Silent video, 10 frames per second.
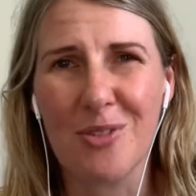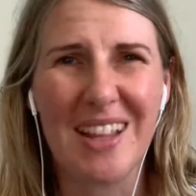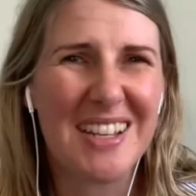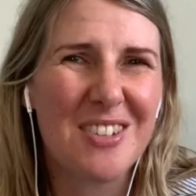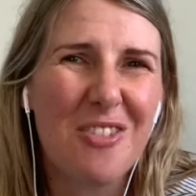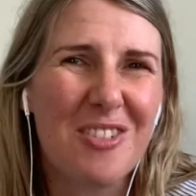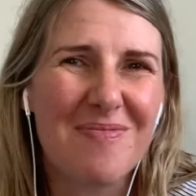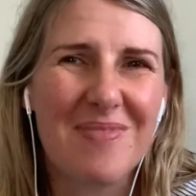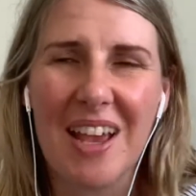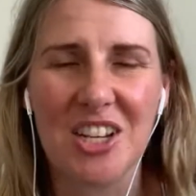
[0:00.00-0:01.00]
And that's not
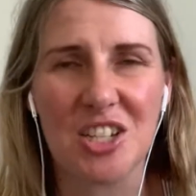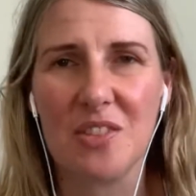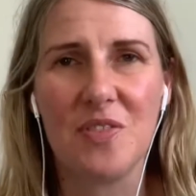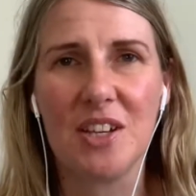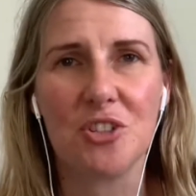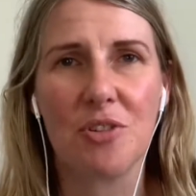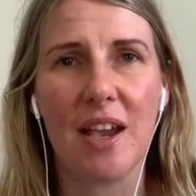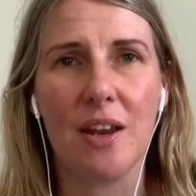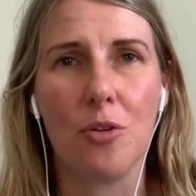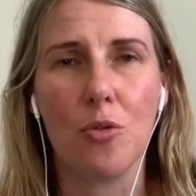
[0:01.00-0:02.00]
actually a fair
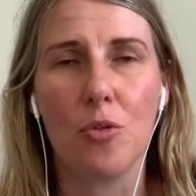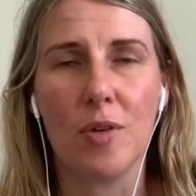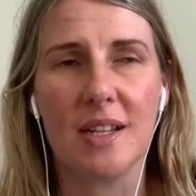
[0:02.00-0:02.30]
trade at all.